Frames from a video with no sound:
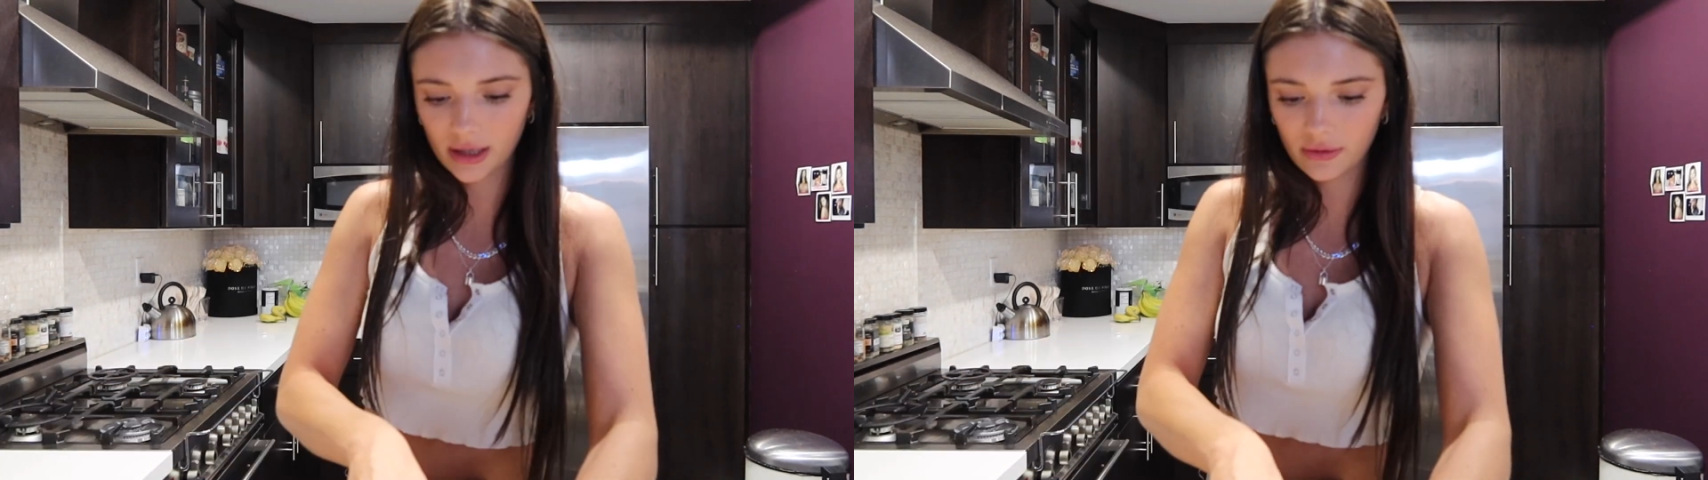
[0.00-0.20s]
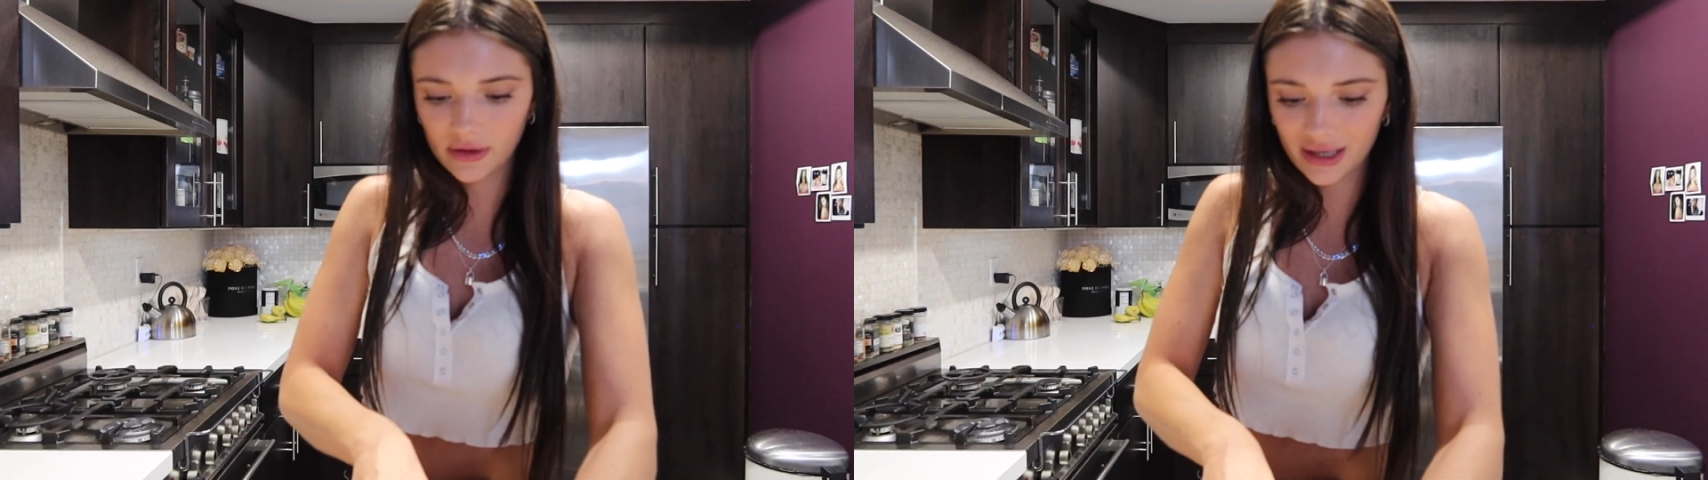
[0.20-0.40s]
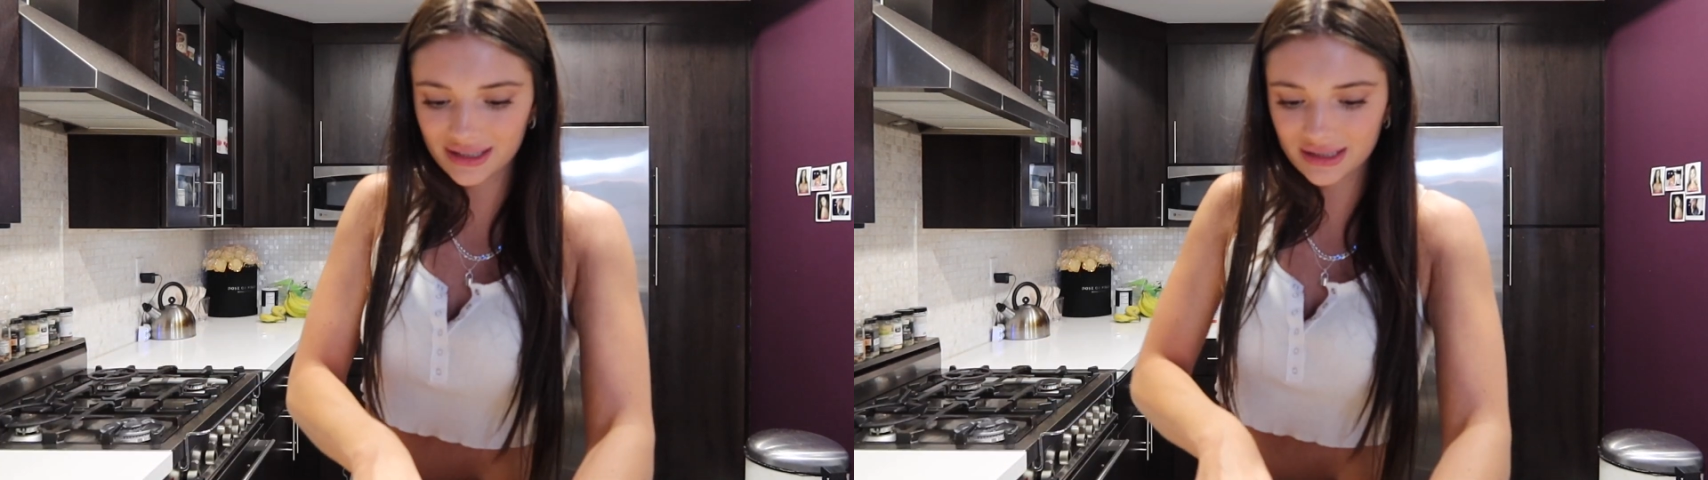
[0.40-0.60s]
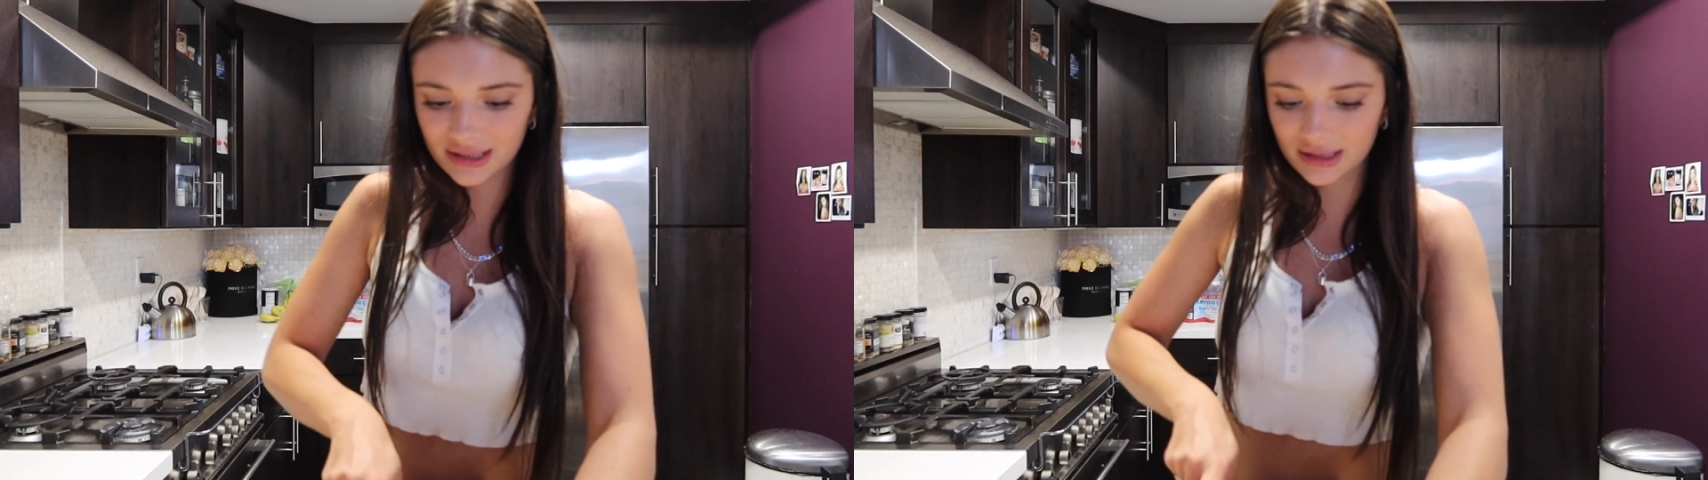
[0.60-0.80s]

Now this,